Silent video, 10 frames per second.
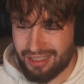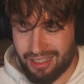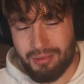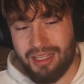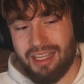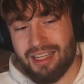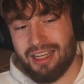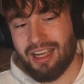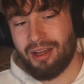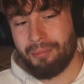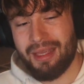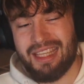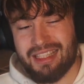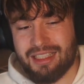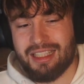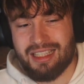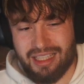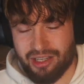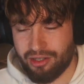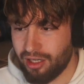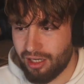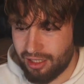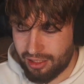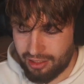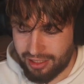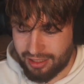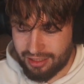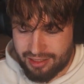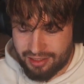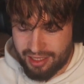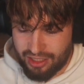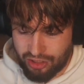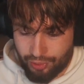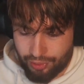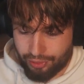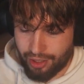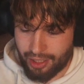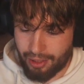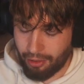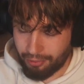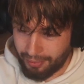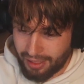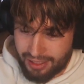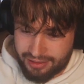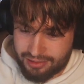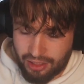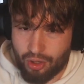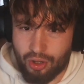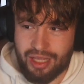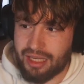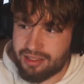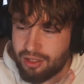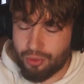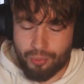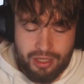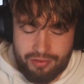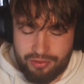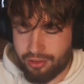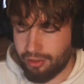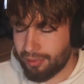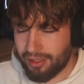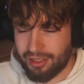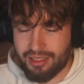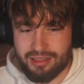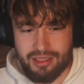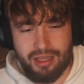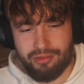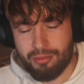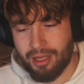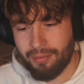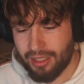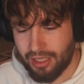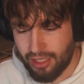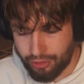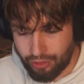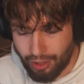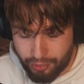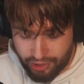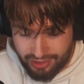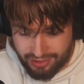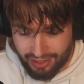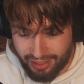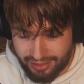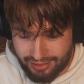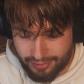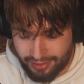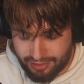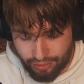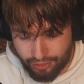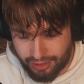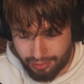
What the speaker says: let me make it clear. Like, let's say you're on bind, on ascent or whatever, on bind, ascent, every map. You're pushing side. Let's talk